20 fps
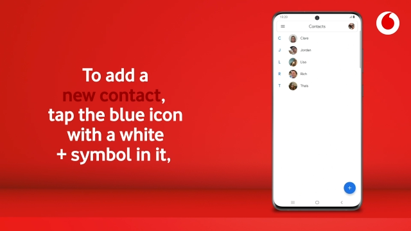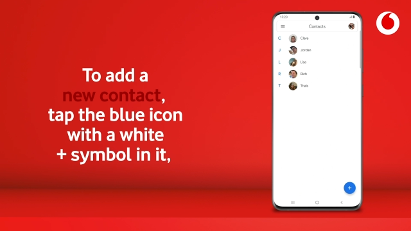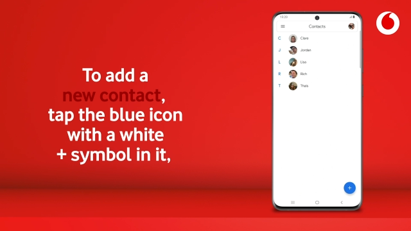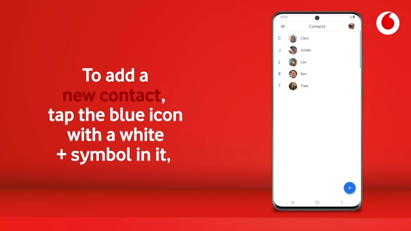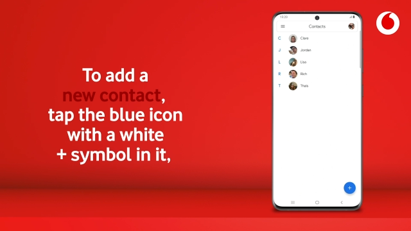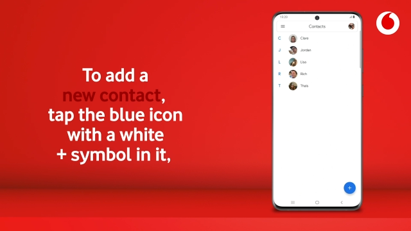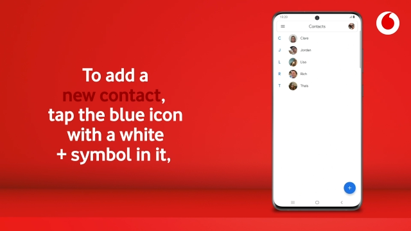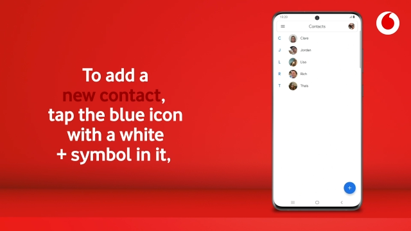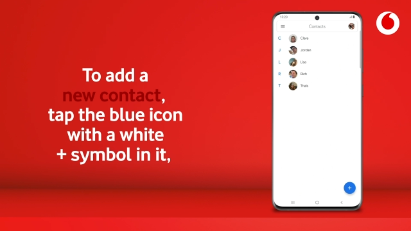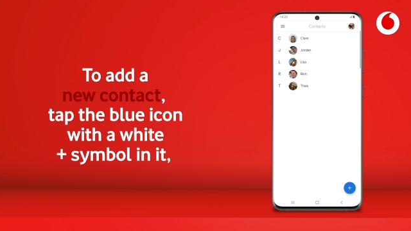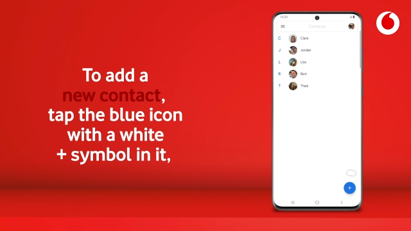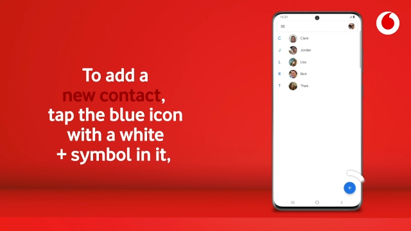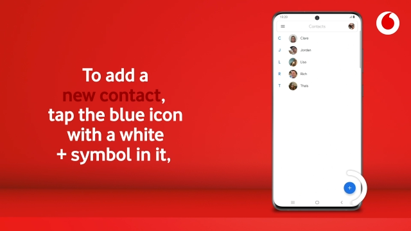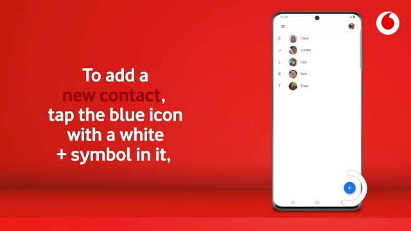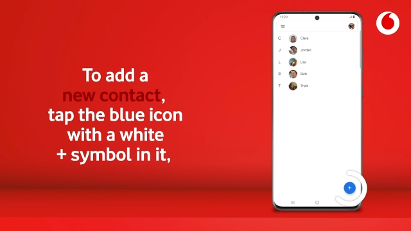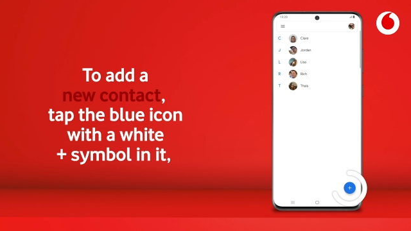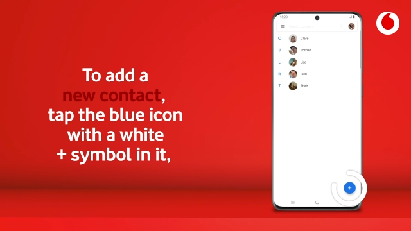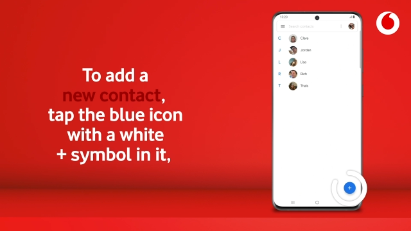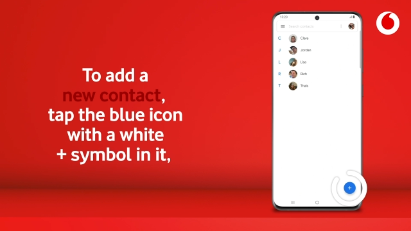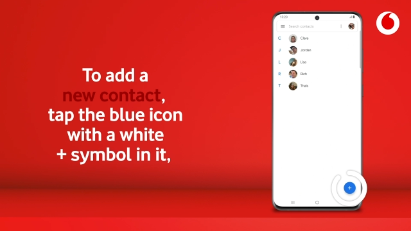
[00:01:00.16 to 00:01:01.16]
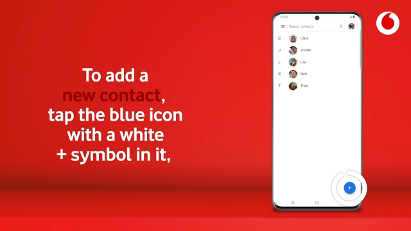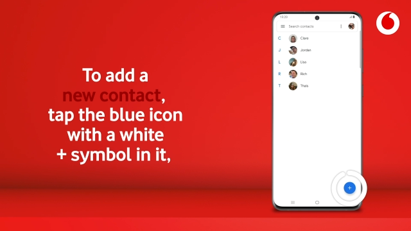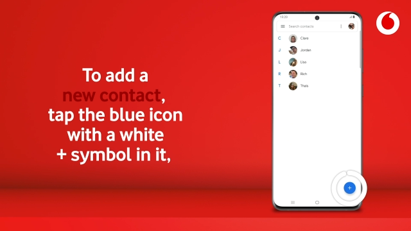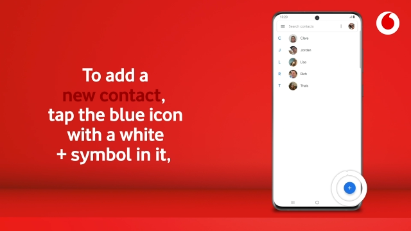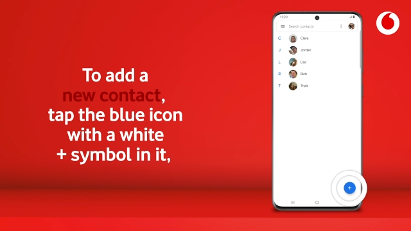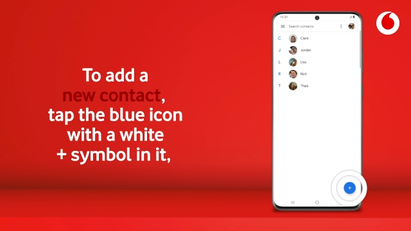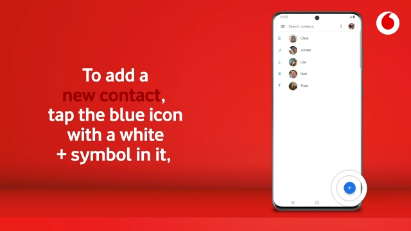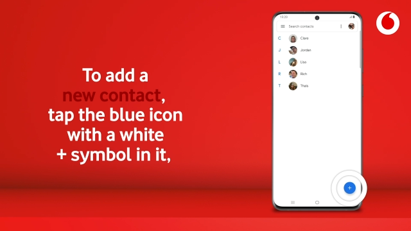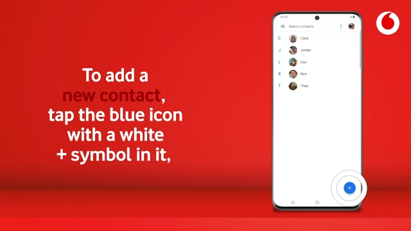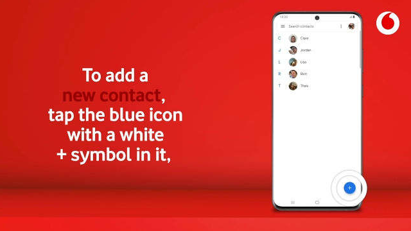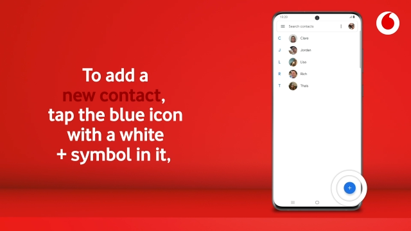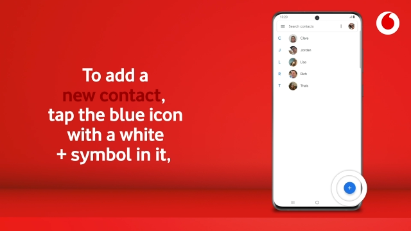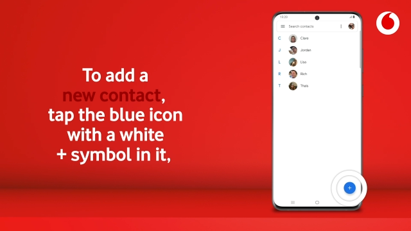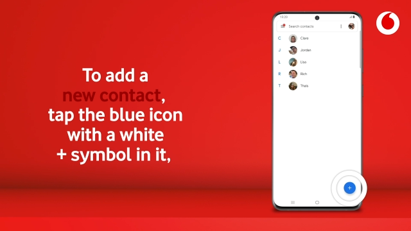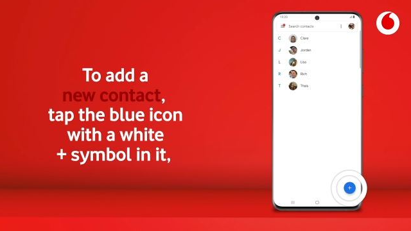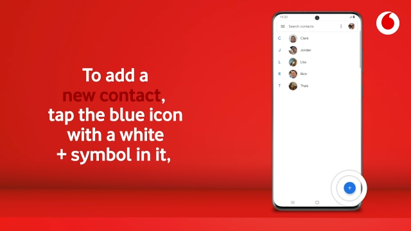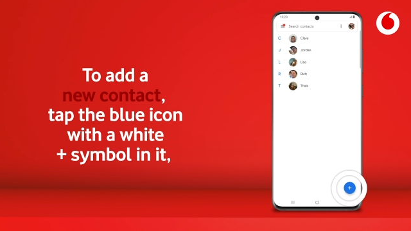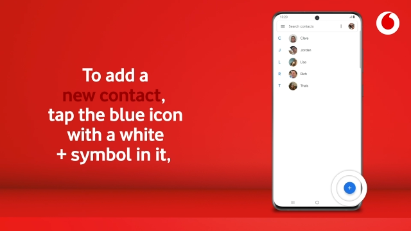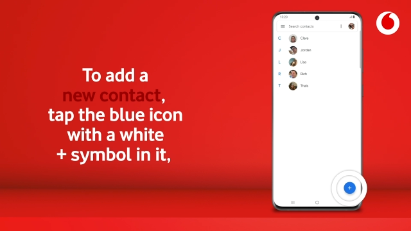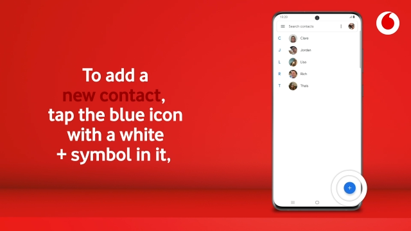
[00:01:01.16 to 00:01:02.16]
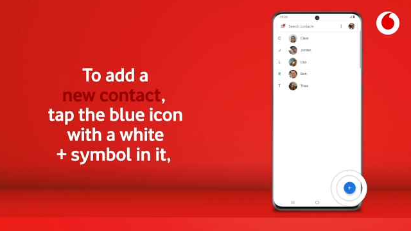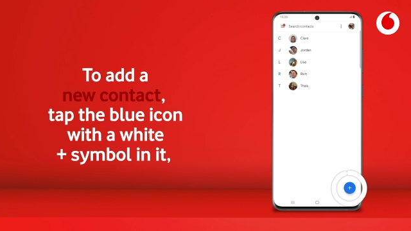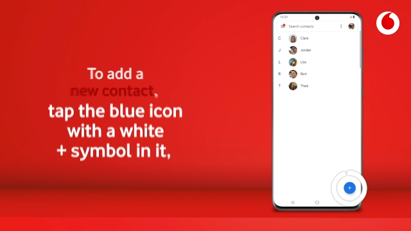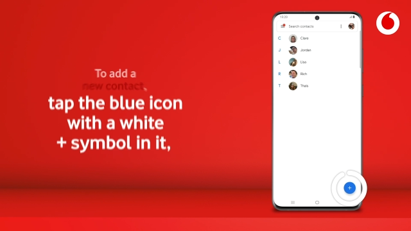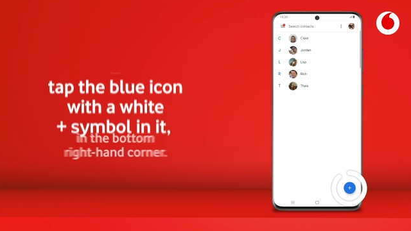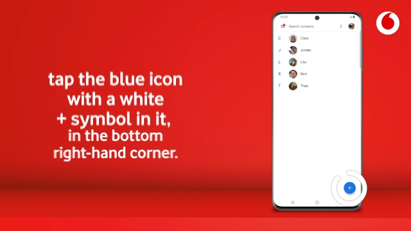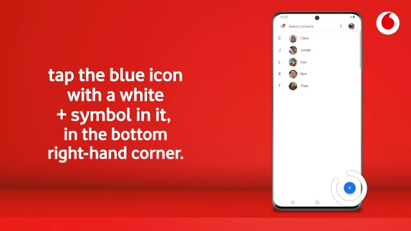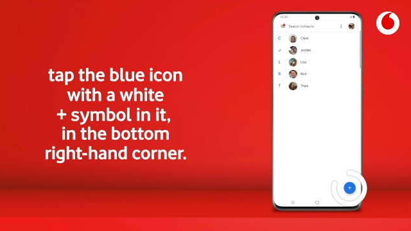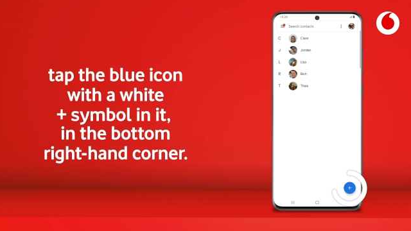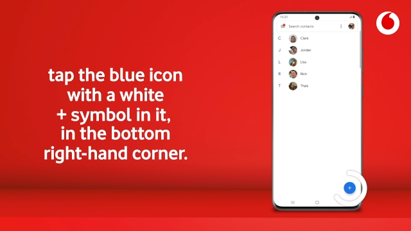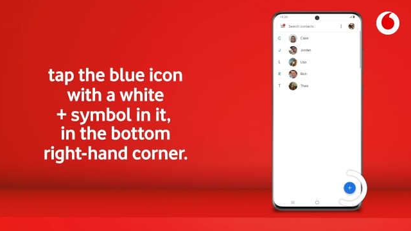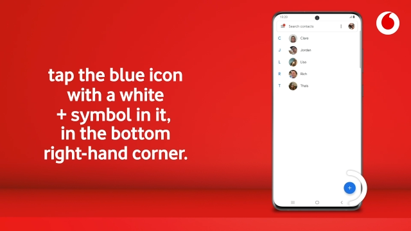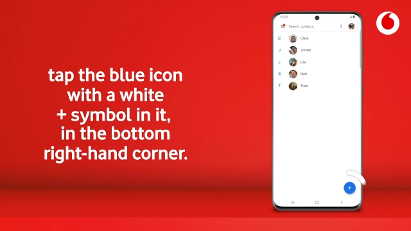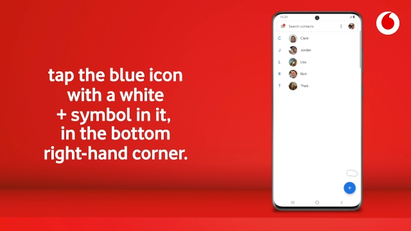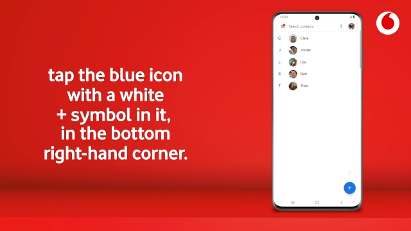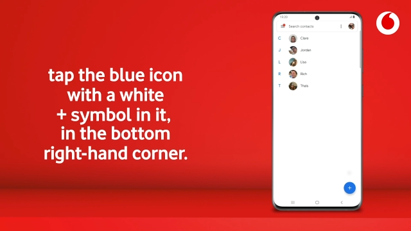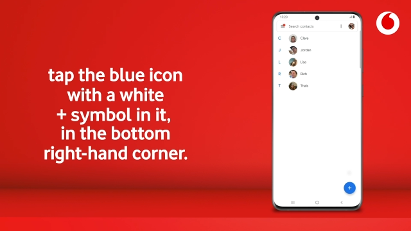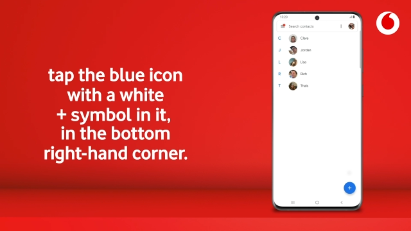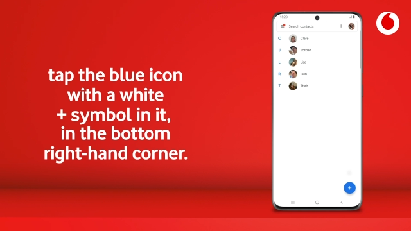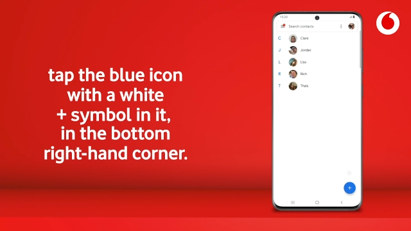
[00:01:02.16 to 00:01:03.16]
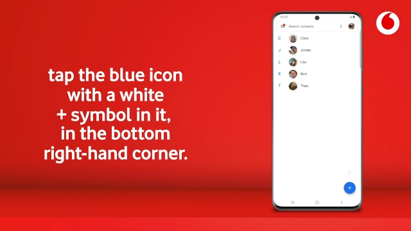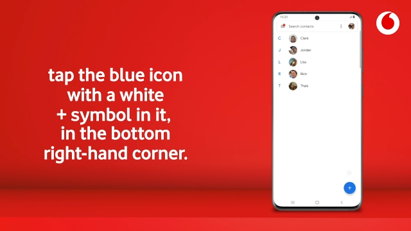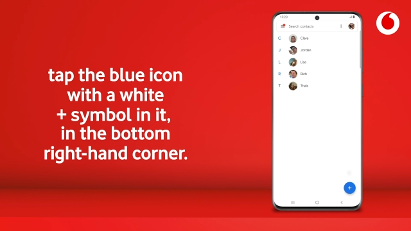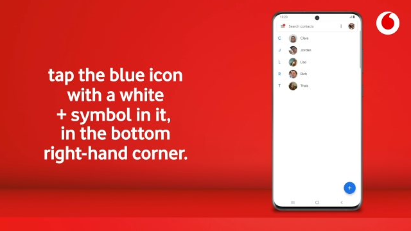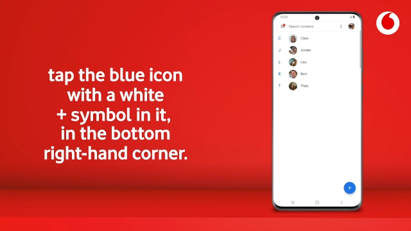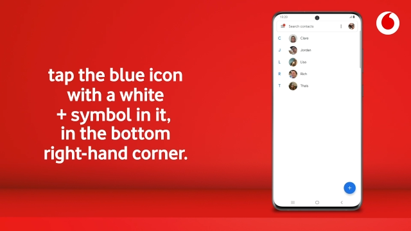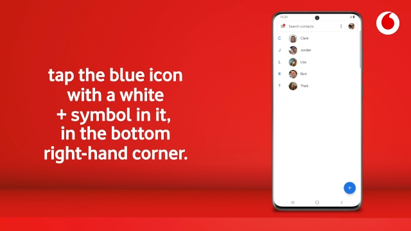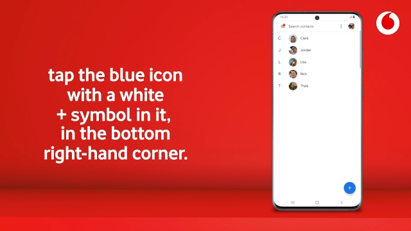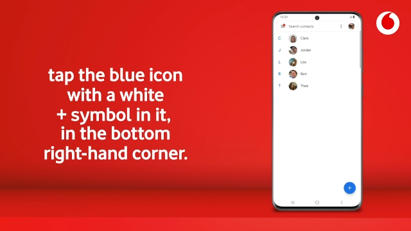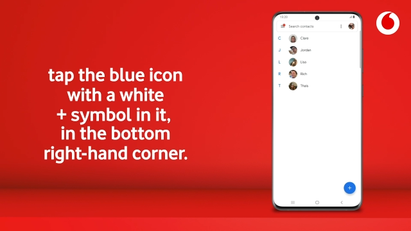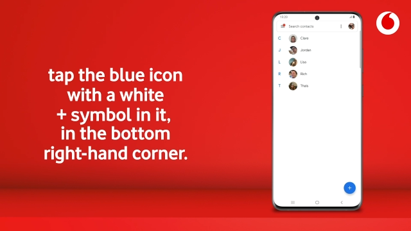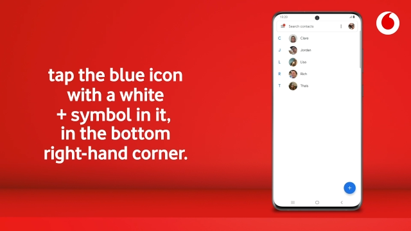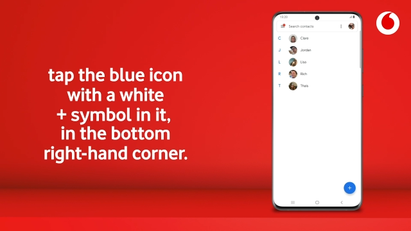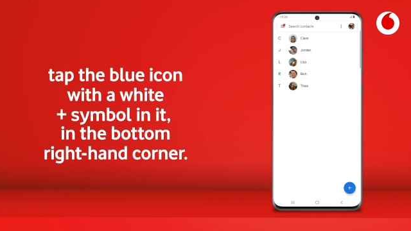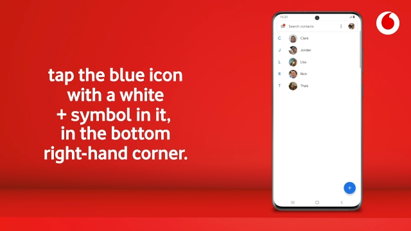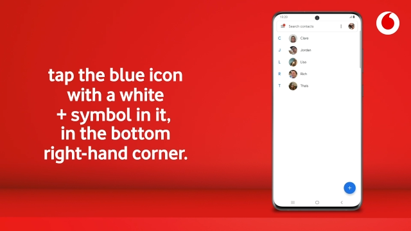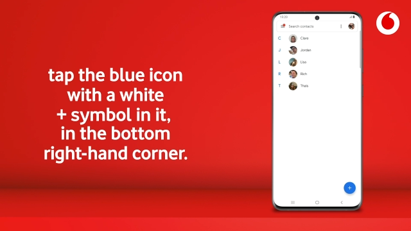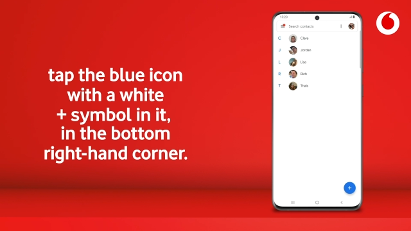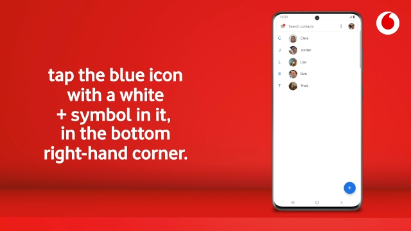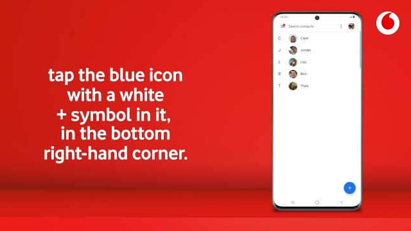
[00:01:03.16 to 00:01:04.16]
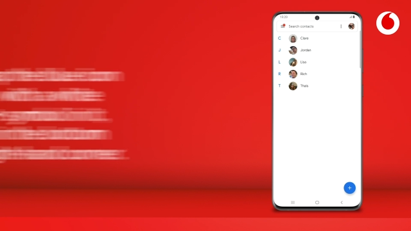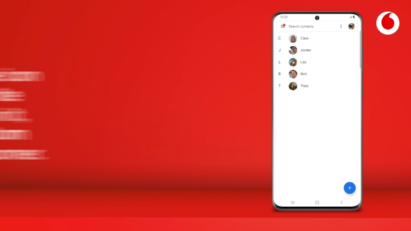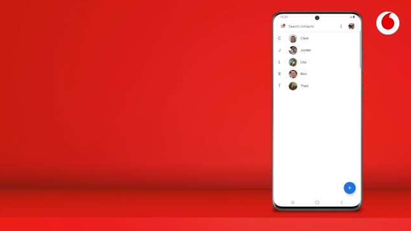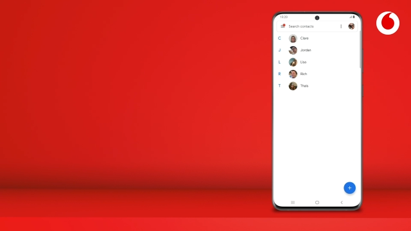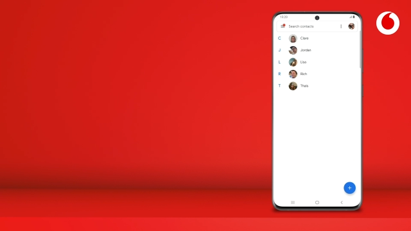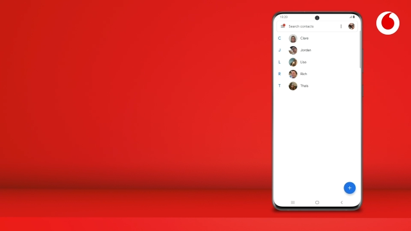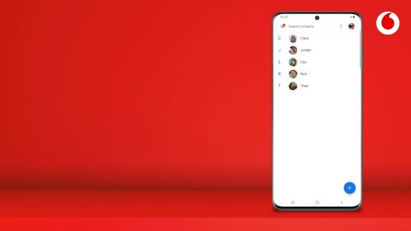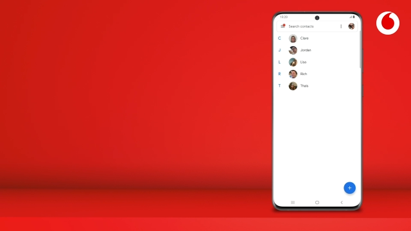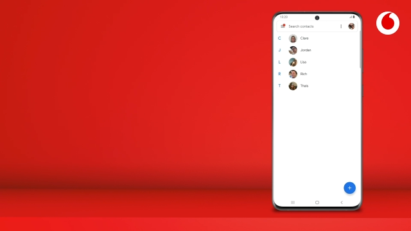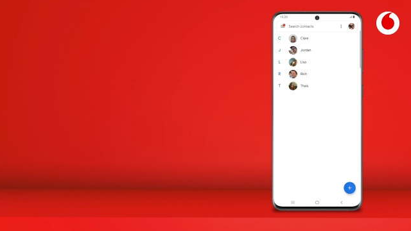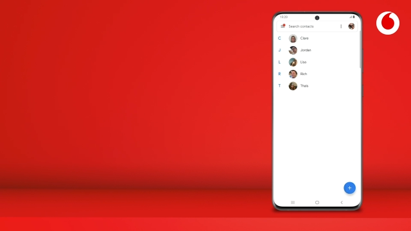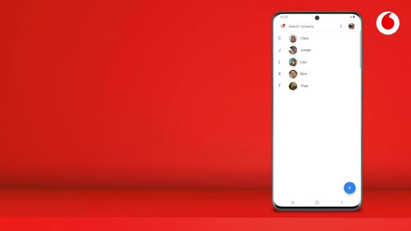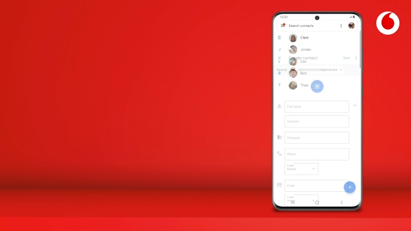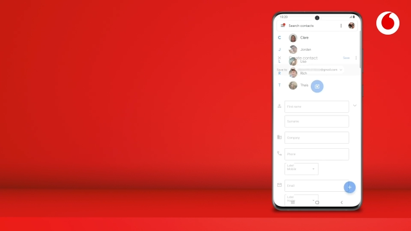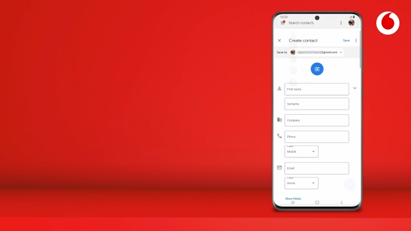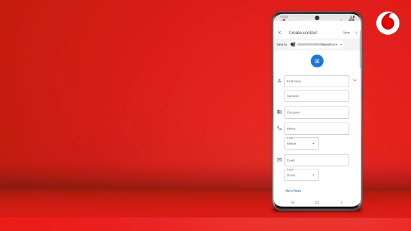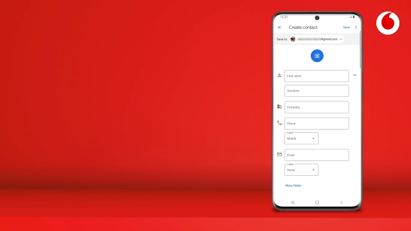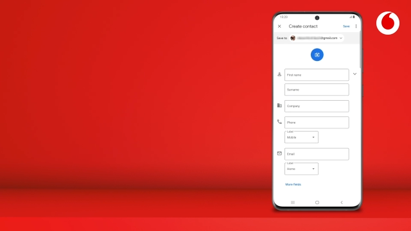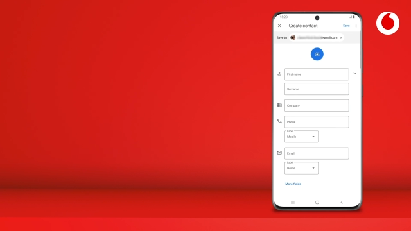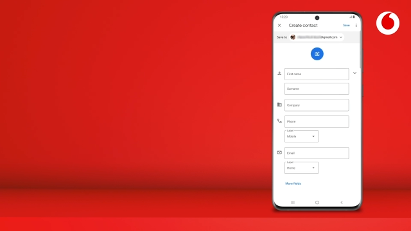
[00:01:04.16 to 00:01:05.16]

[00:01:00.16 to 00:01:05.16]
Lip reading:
(no speaker visible)